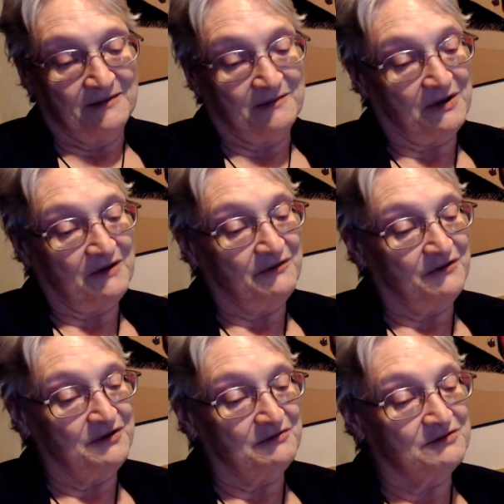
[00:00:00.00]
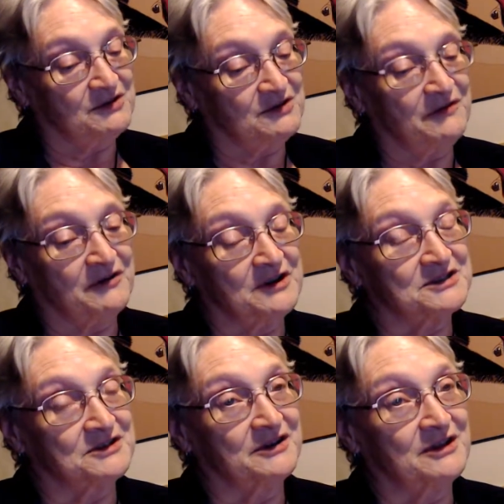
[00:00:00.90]
Well, for you, so far
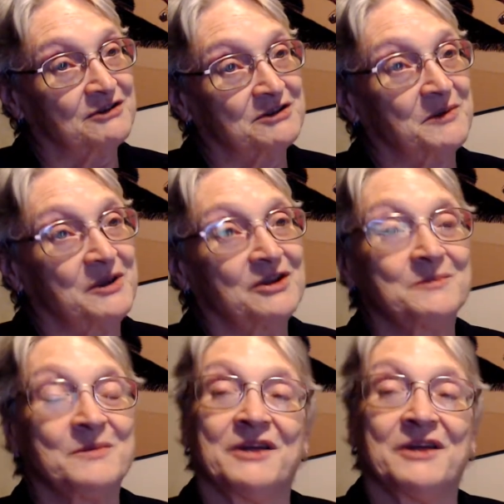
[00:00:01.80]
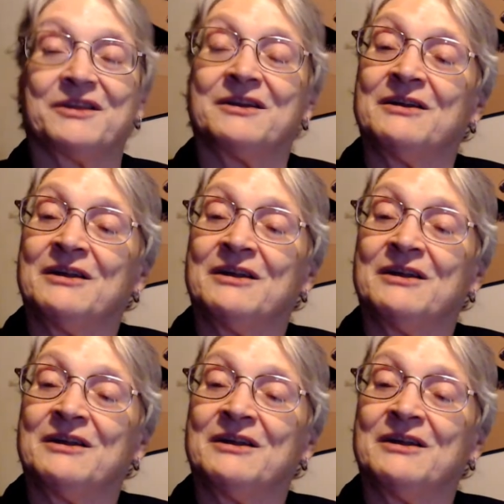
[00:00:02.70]
it's turning out to be a good month.